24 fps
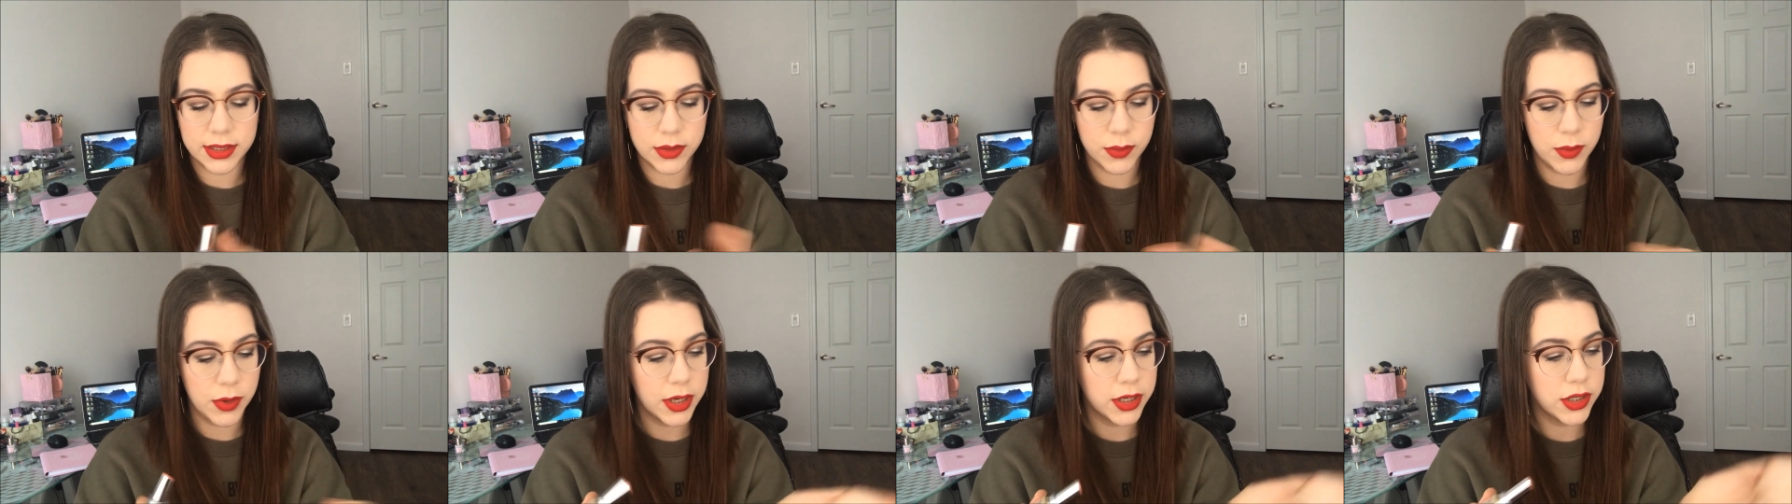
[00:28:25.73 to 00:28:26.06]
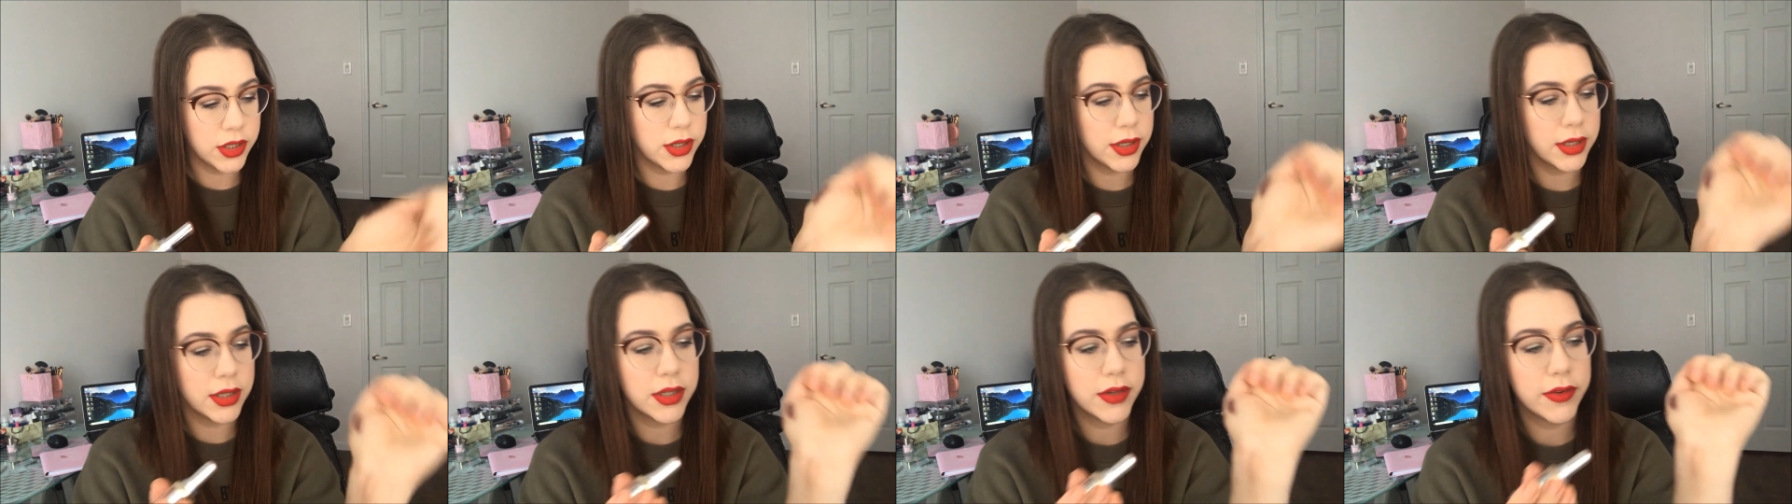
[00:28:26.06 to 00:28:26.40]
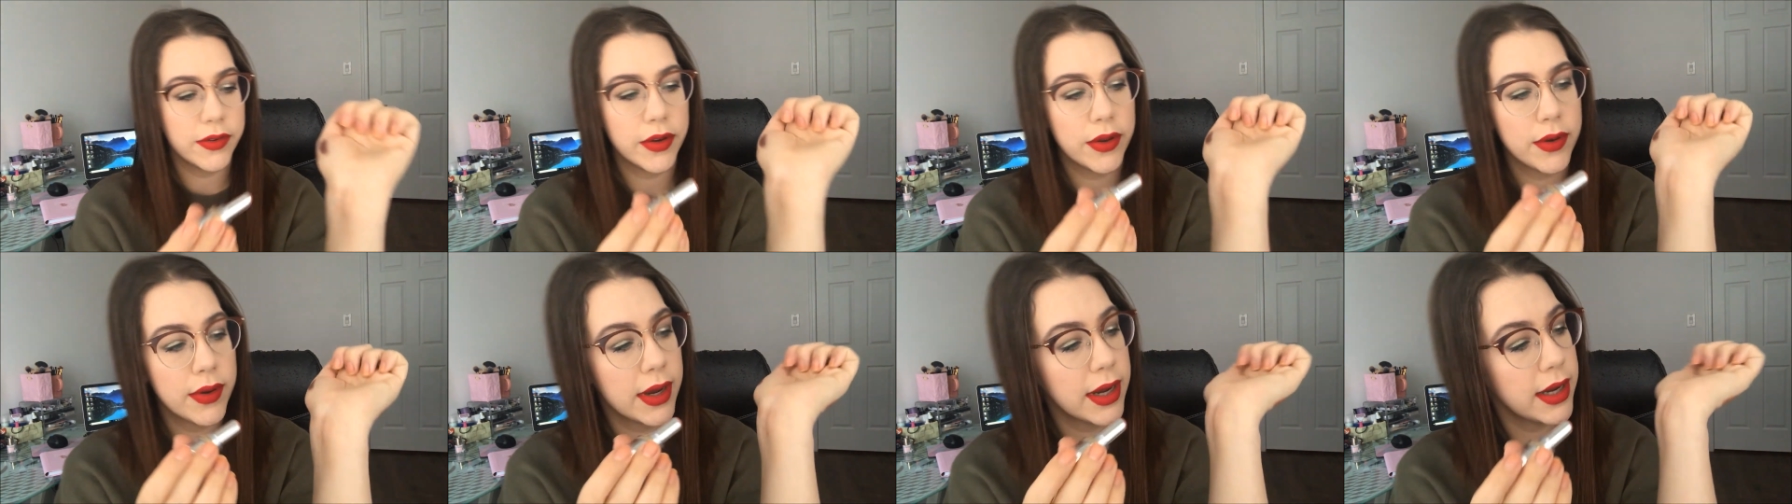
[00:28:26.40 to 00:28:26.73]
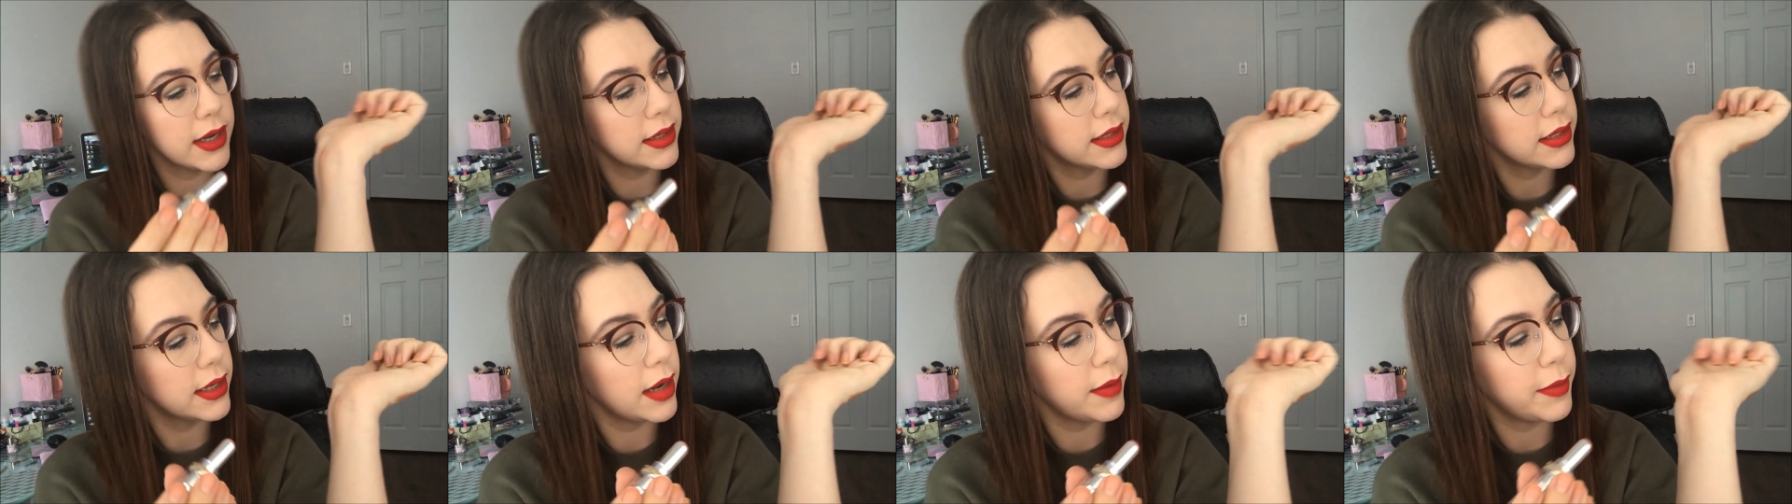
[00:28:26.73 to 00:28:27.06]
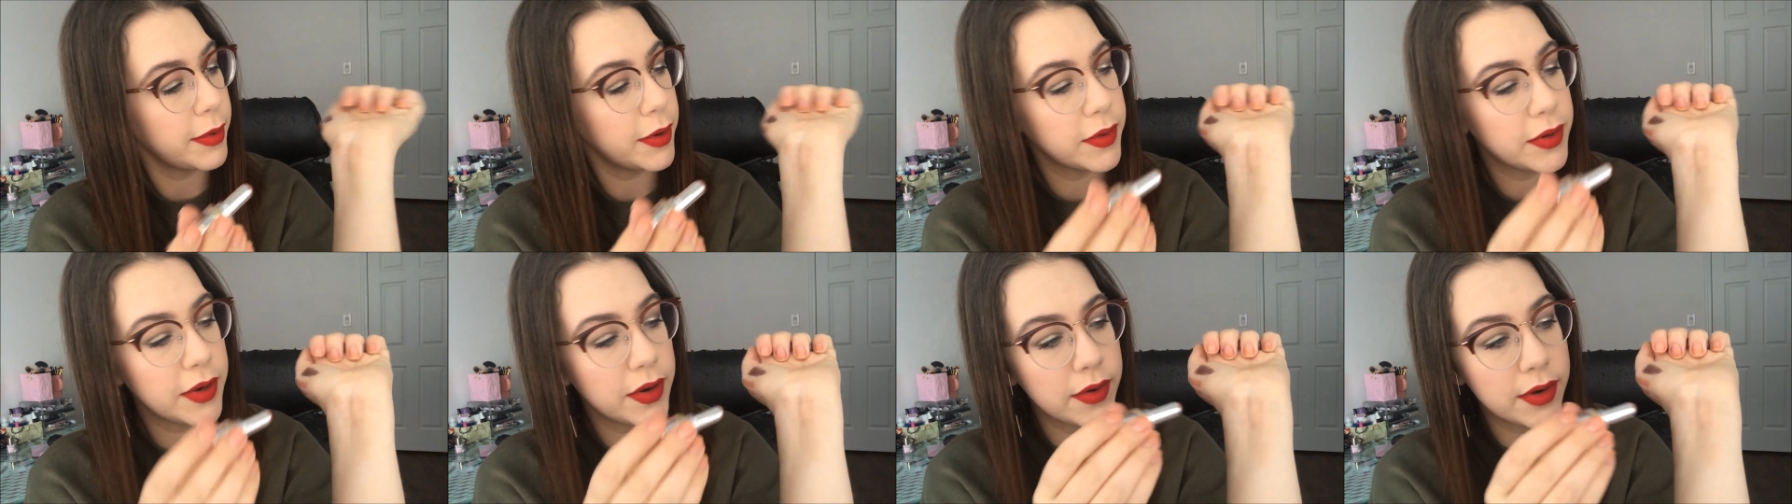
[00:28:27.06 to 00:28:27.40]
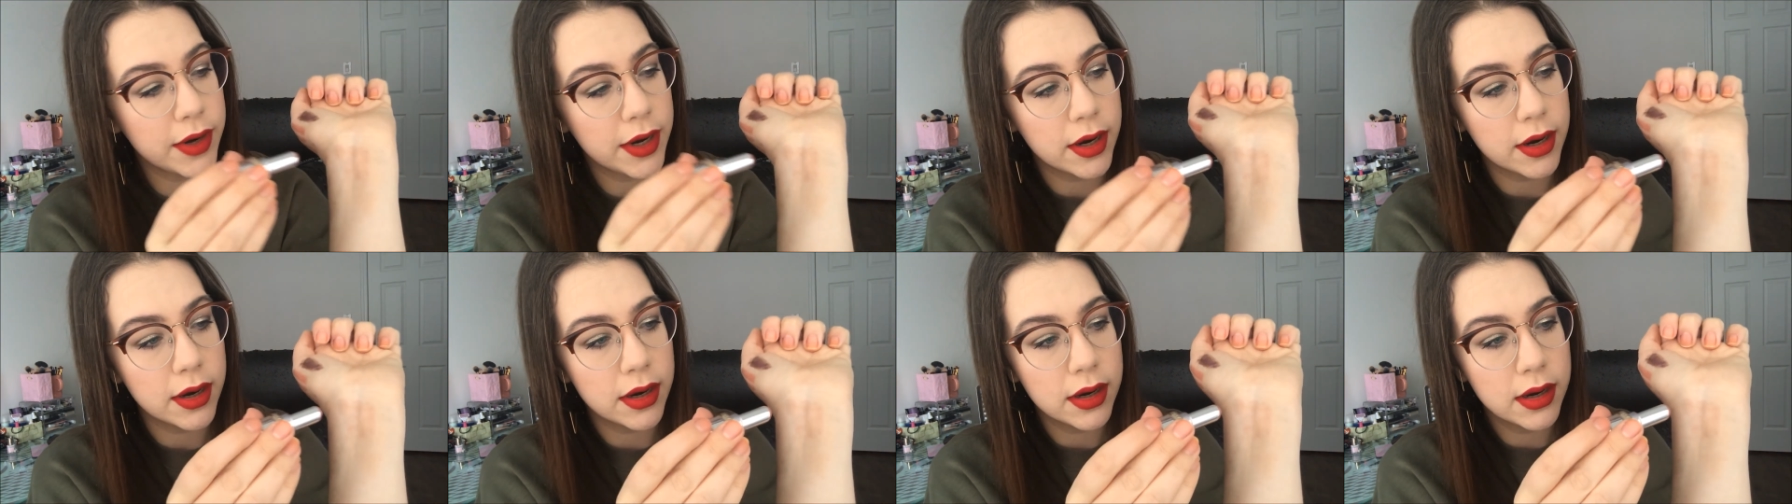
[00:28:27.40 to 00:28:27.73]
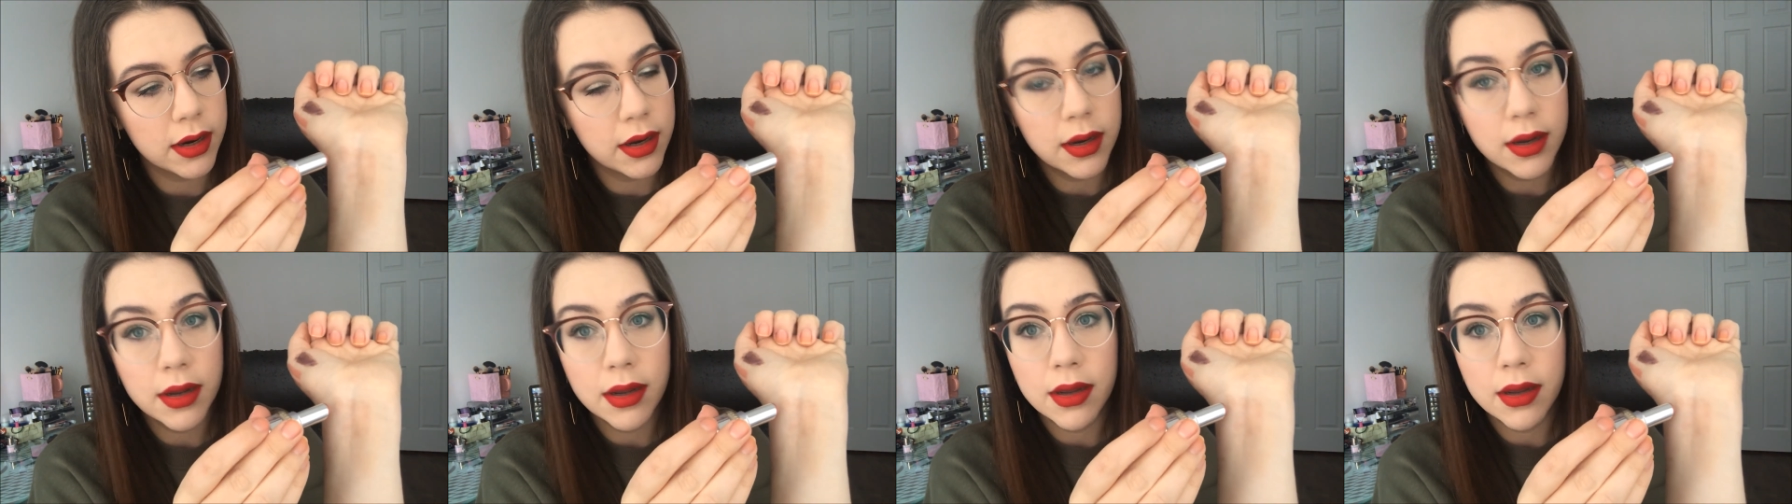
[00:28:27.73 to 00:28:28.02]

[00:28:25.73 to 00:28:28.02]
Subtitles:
swatch this for you guys? How about down here?